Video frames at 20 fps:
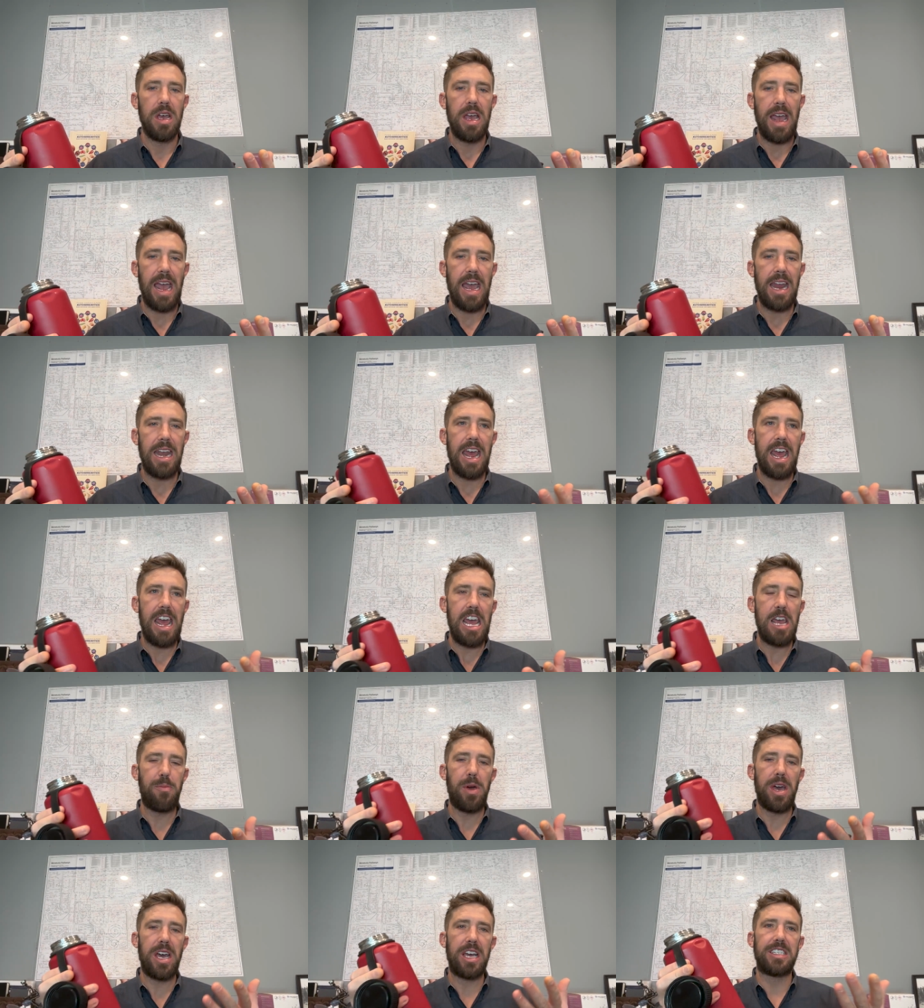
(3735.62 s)
And
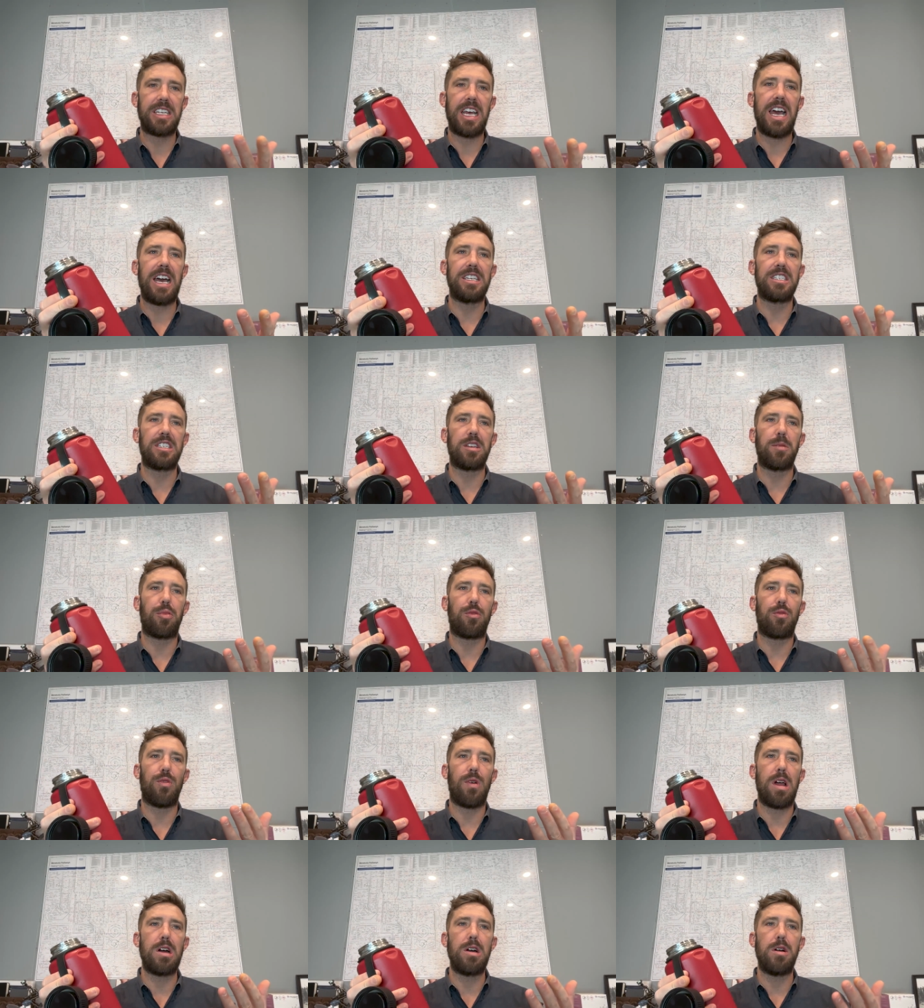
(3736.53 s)
Apex has a
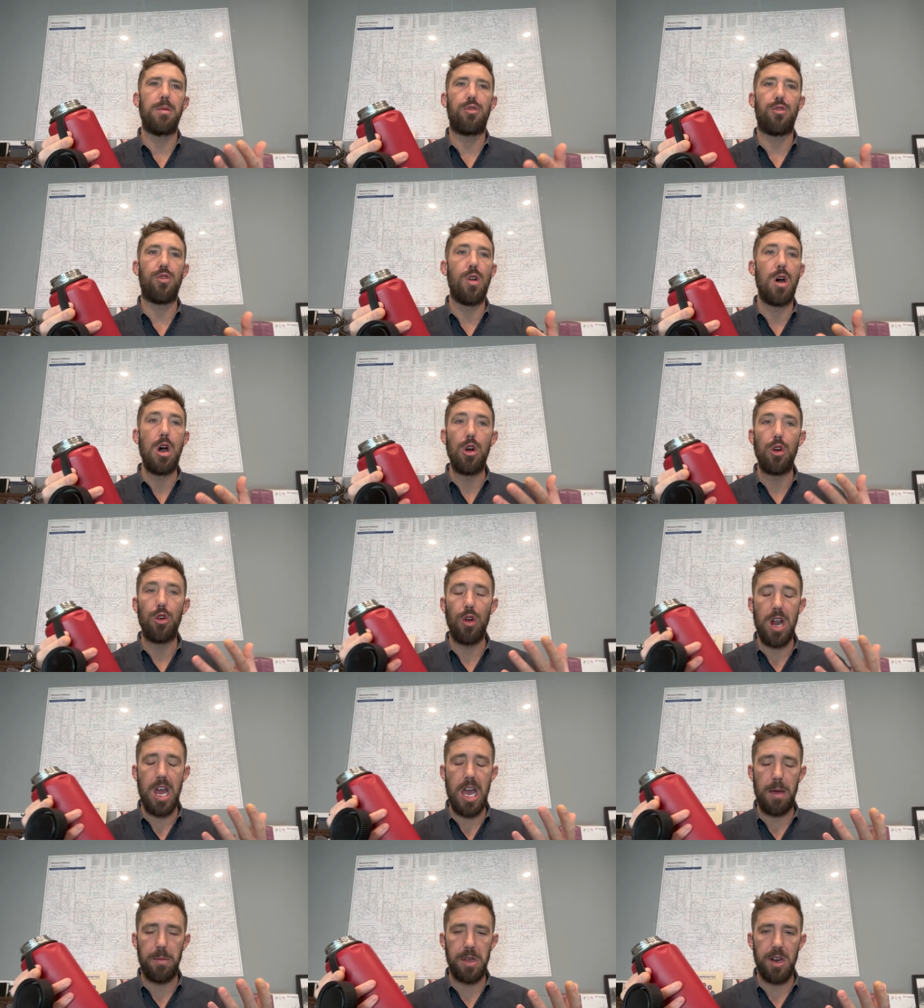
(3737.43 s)
pro-
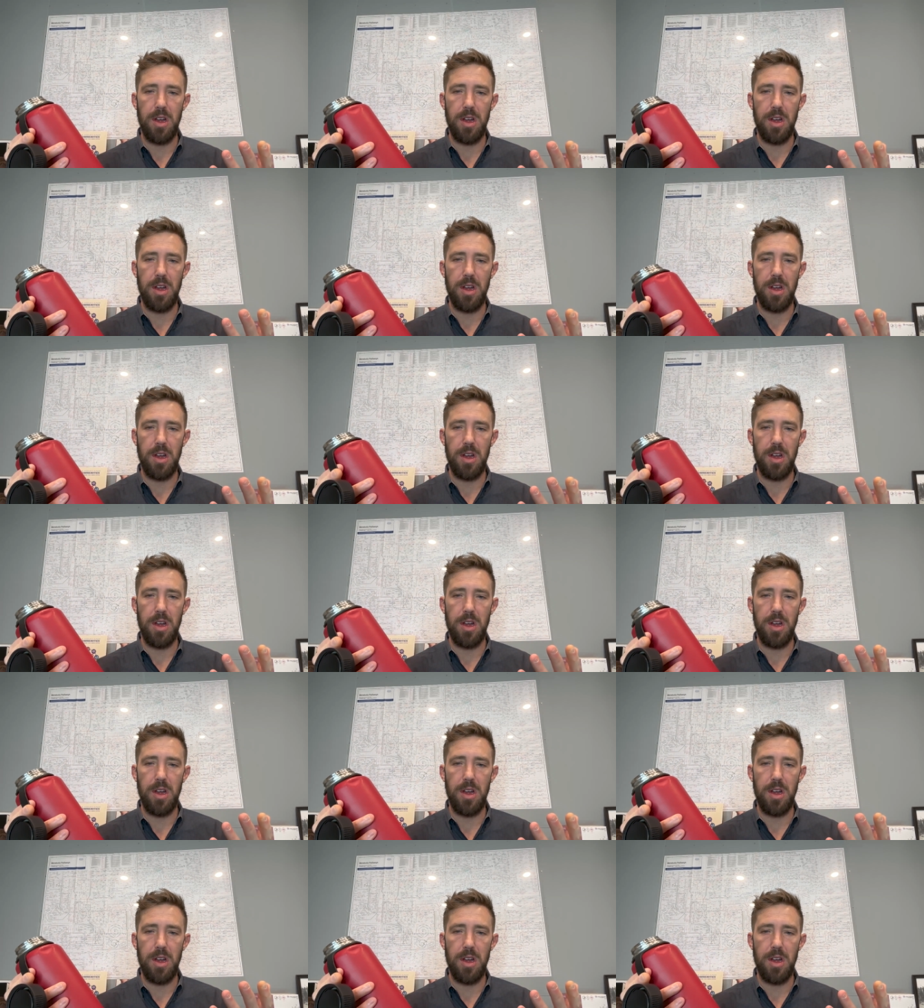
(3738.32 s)
program.